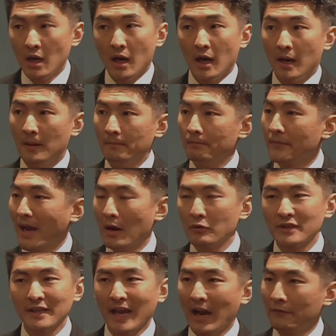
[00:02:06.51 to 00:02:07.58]
I
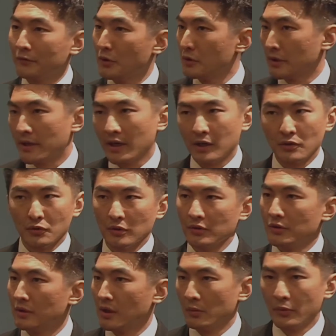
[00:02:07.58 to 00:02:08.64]
would say after your kicking
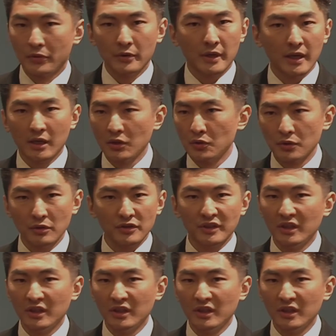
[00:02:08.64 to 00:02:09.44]
drills, you're done with your kicking drills,